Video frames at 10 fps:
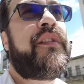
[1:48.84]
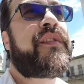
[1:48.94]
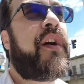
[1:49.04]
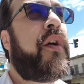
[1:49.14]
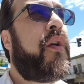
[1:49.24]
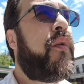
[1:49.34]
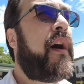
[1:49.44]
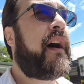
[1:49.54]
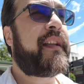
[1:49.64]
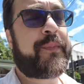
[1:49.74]
So
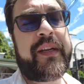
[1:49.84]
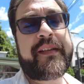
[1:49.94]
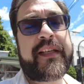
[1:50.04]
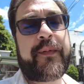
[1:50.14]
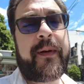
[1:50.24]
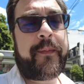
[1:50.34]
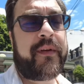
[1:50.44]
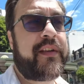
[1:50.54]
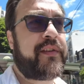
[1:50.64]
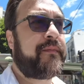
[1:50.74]
uh, it's a pretty sizable
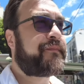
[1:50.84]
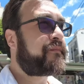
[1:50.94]
population.